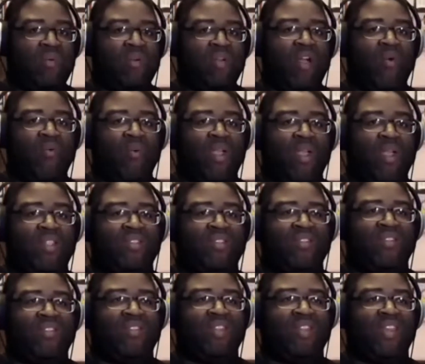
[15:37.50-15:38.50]
I'm a wait and
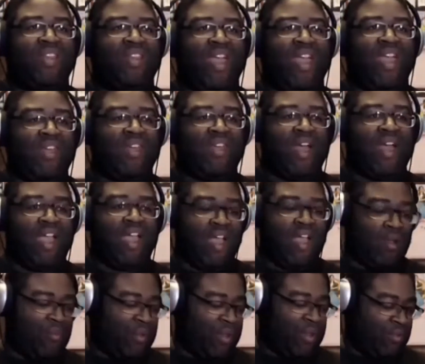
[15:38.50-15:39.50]
see kind of
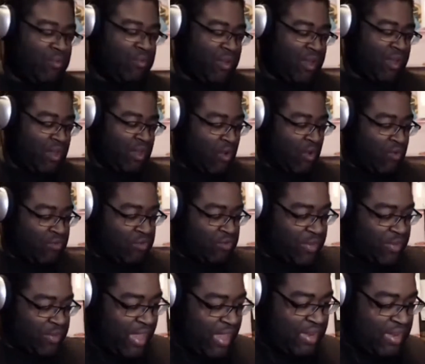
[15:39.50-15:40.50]
guy. We could go over some
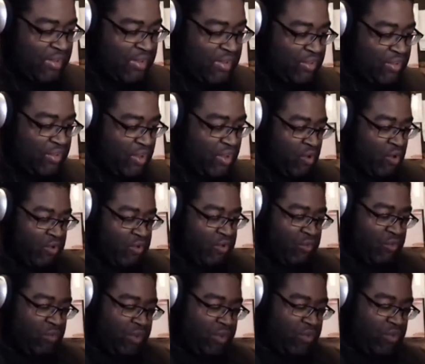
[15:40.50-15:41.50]
candidates here. Of course, the
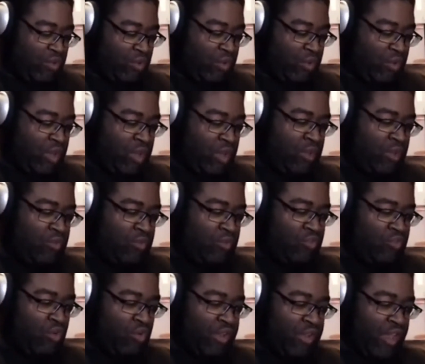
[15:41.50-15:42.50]
original
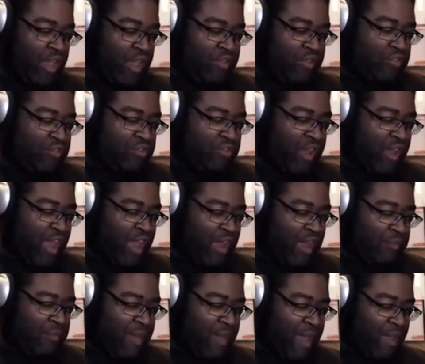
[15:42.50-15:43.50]
Trollcasters. You
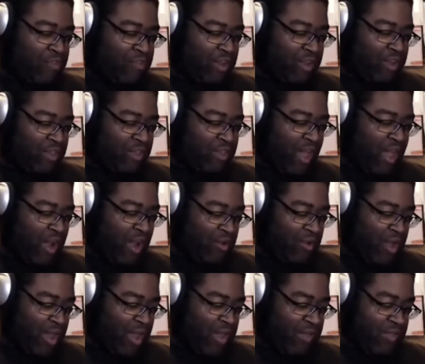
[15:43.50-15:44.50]
had Madrak
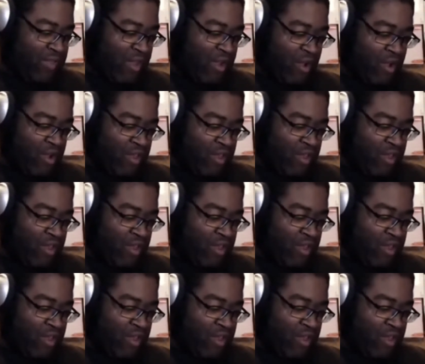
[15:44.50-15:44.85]
Ironhide there.